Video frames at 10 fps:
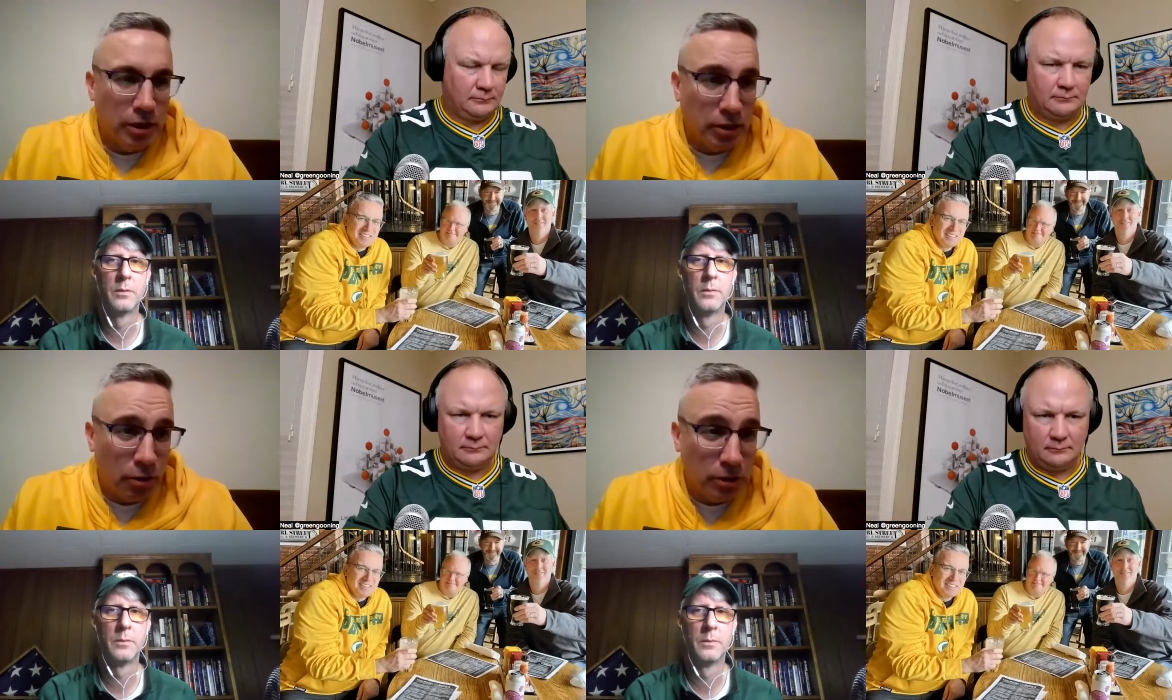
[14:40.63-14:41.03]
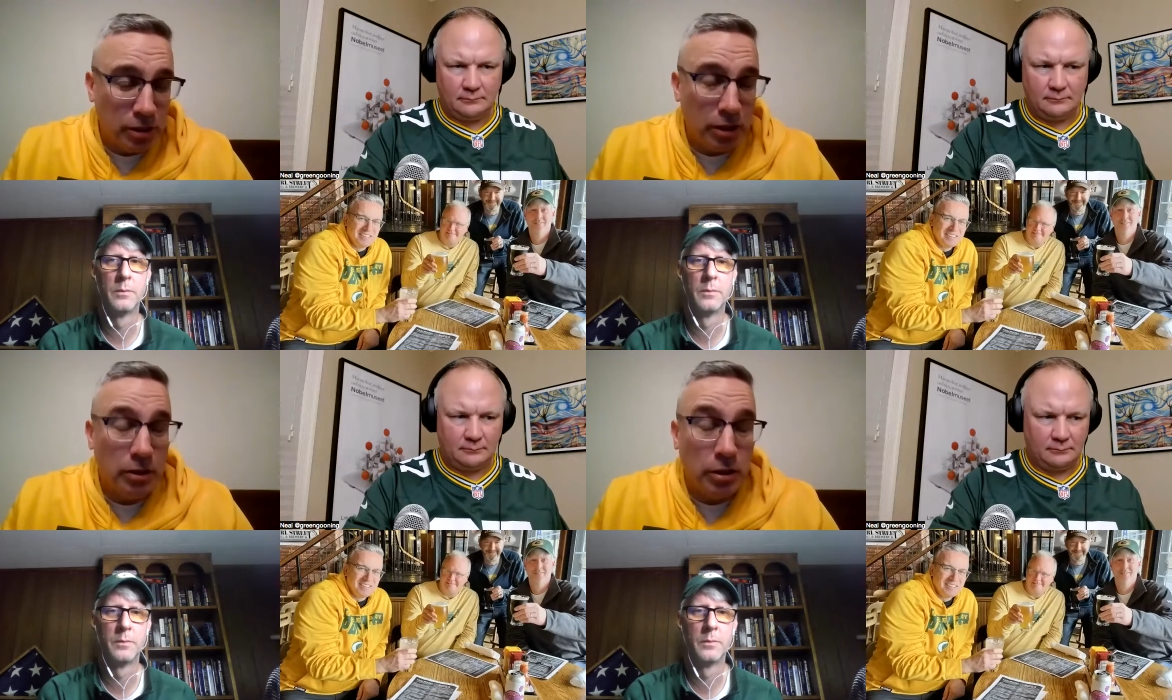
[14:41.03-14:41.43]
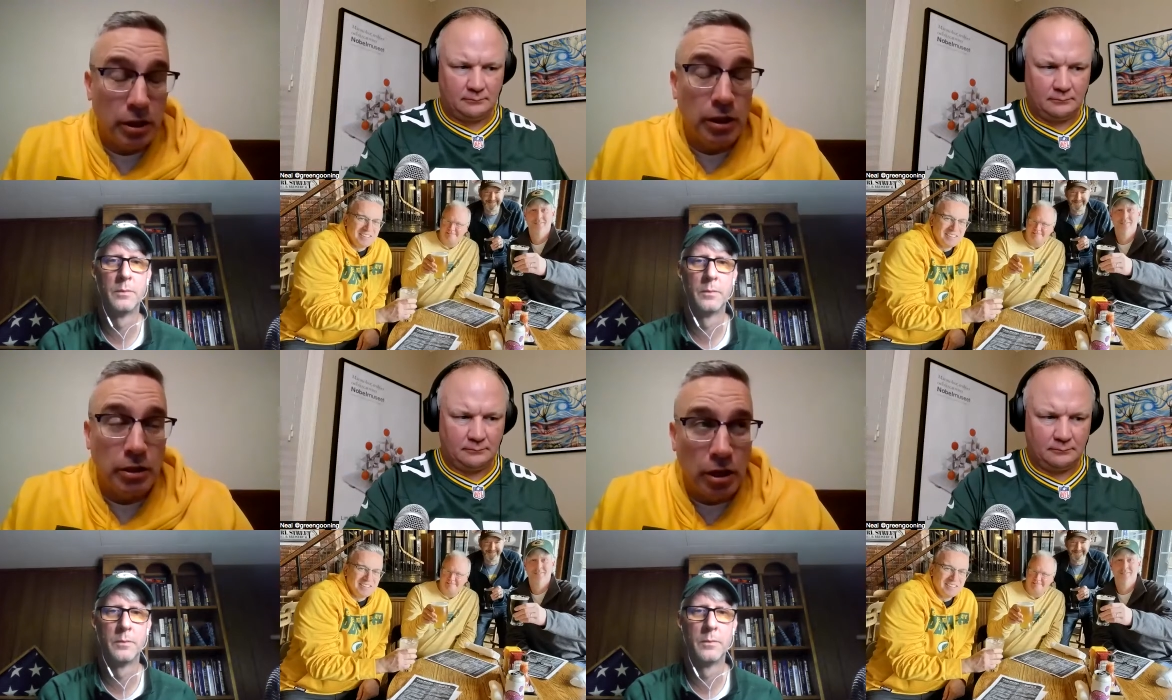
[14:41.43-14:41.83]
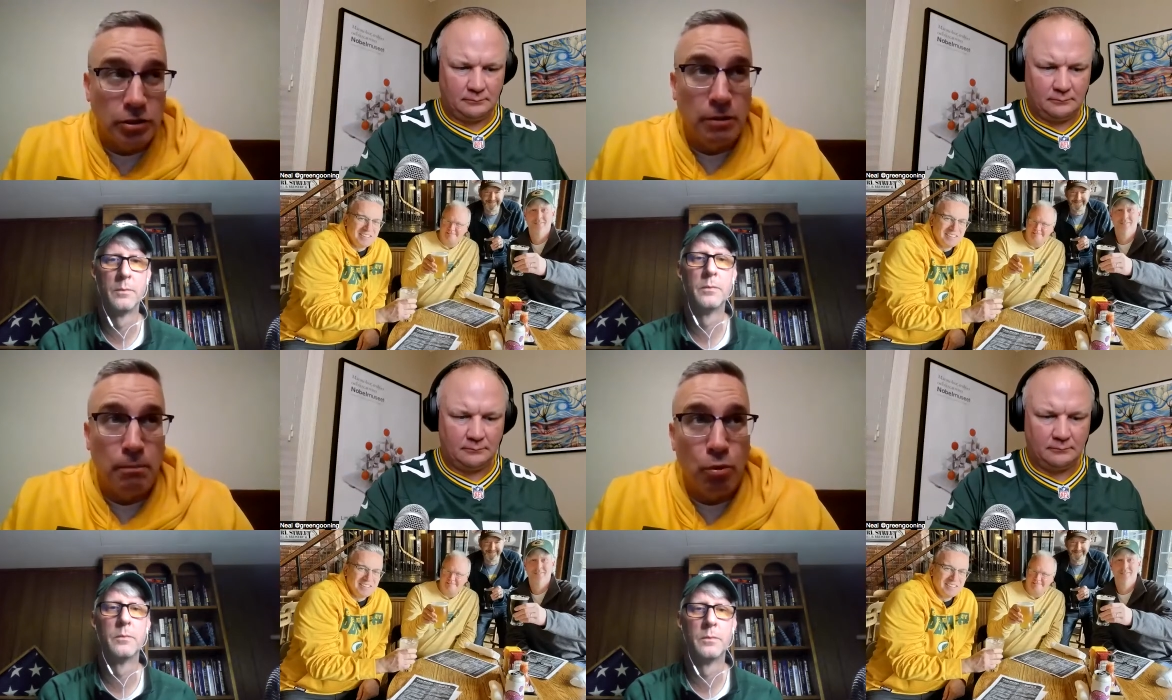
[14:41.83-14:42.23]
Speaker 1: concuss- in the
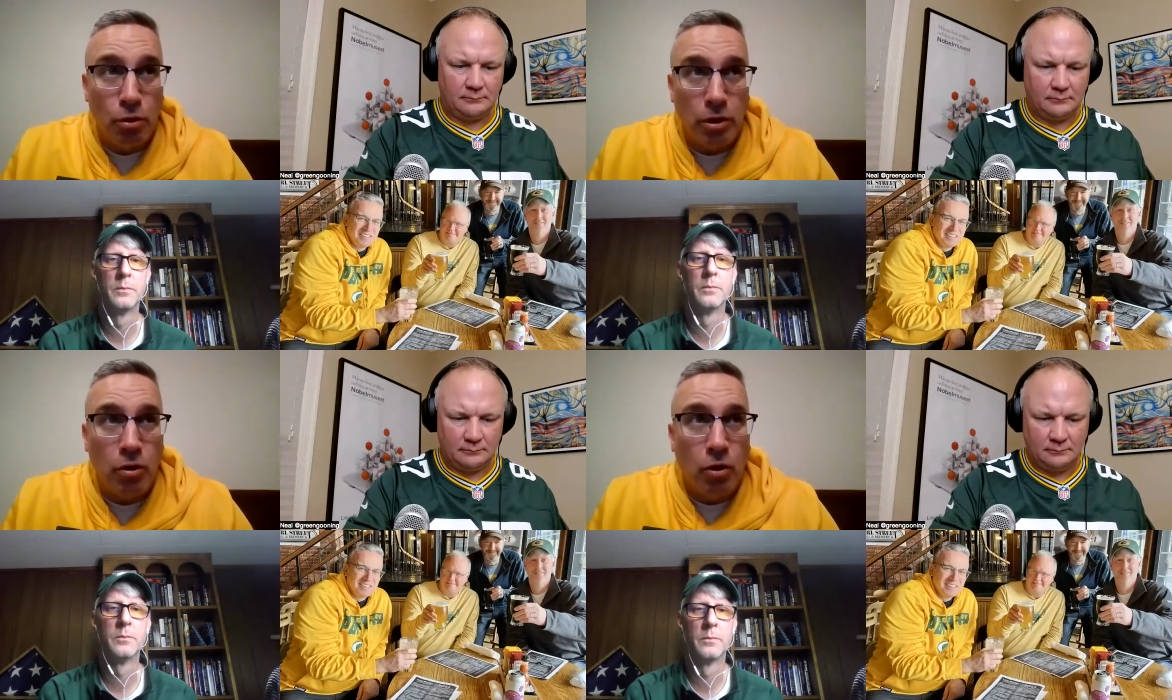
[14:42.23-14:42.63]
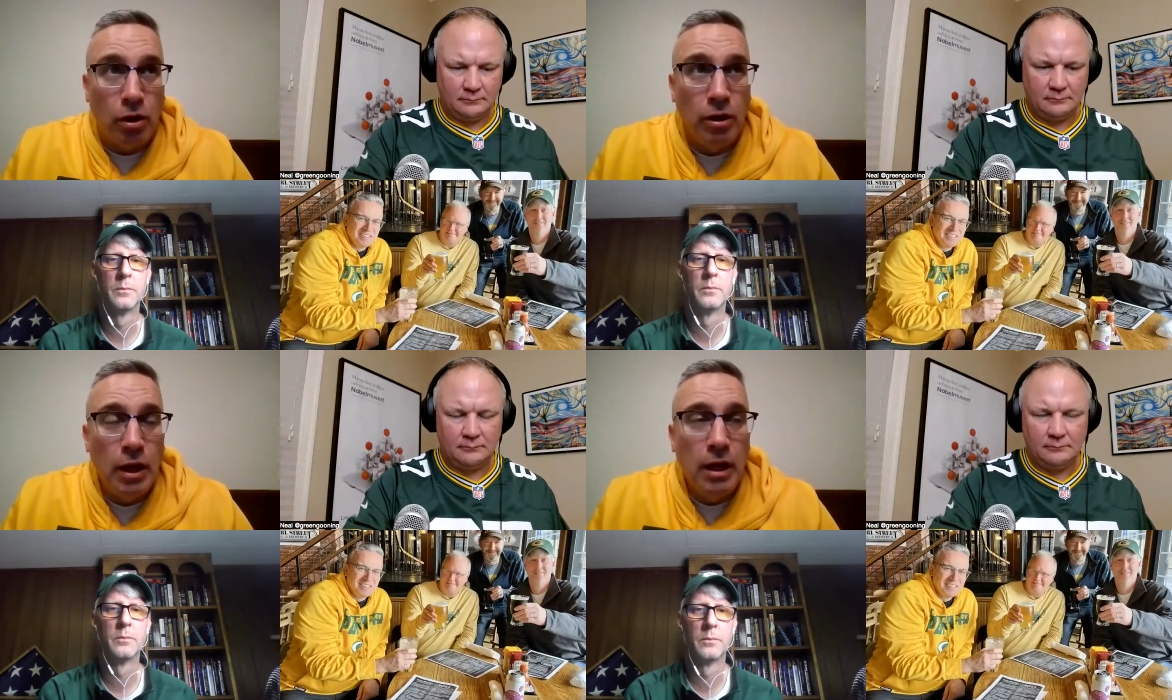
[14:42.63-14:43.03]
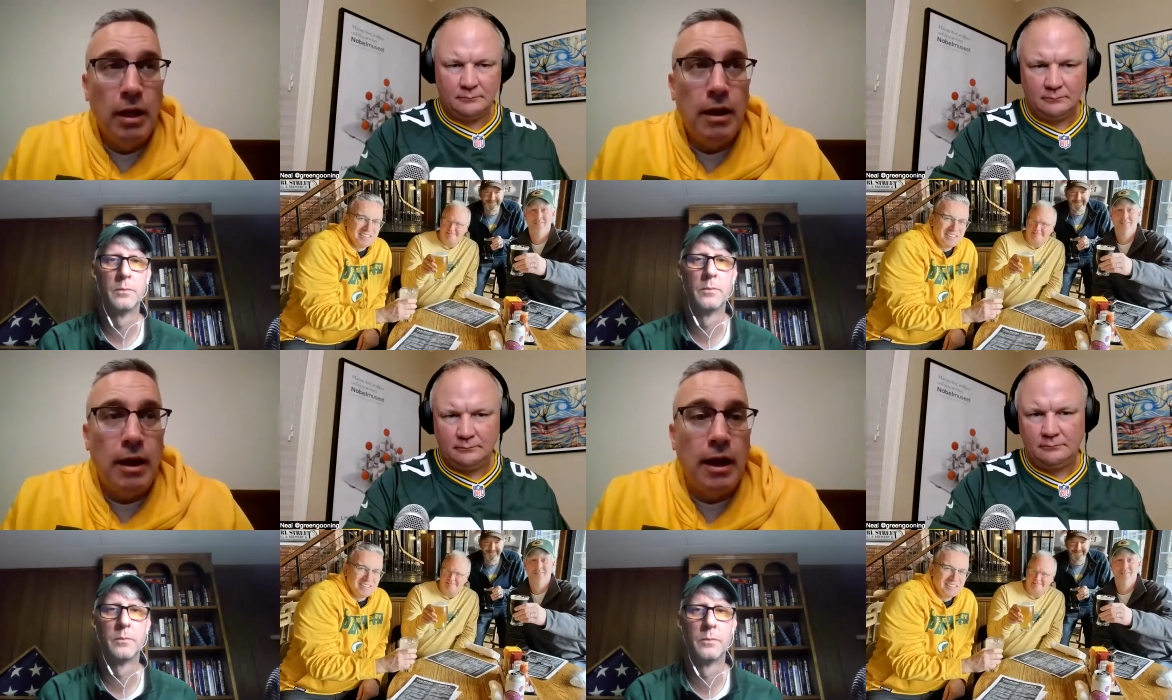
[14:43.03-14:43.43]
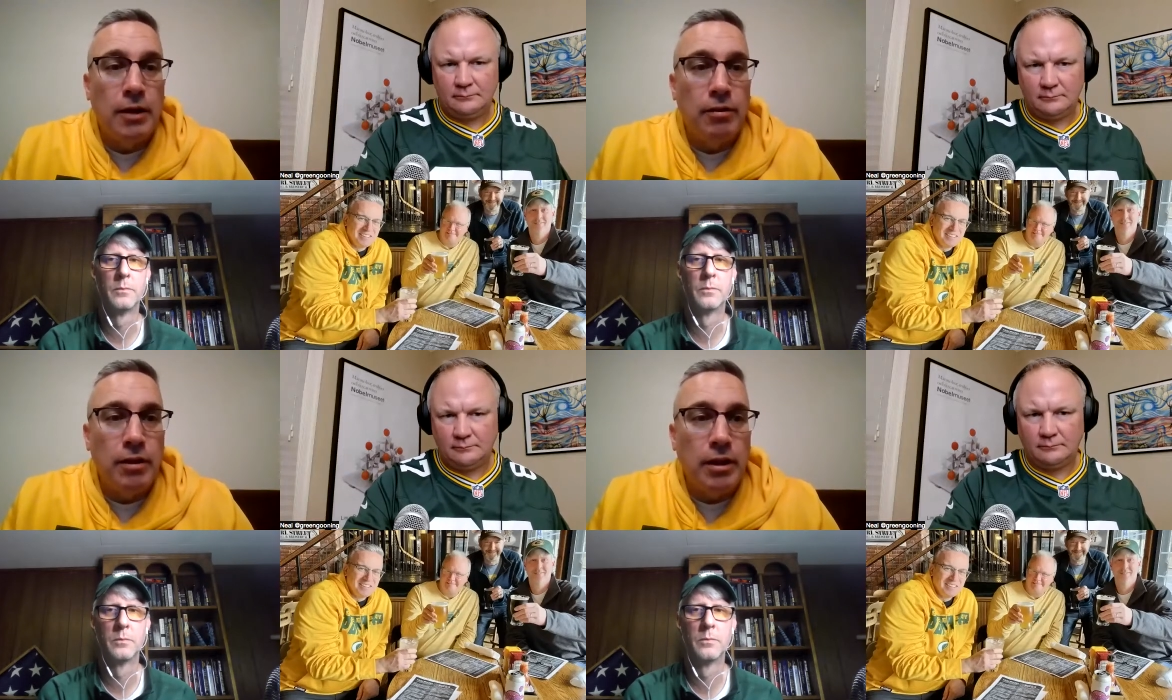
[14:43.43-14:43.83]
concussion protocol
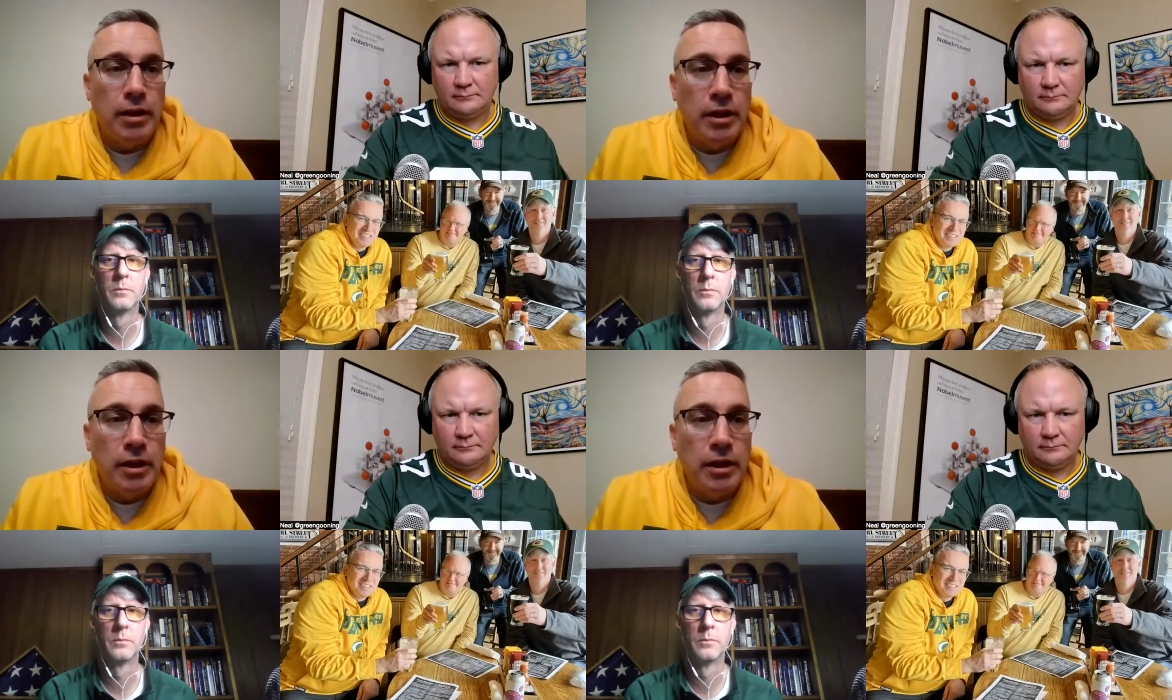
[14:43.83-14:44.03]
on the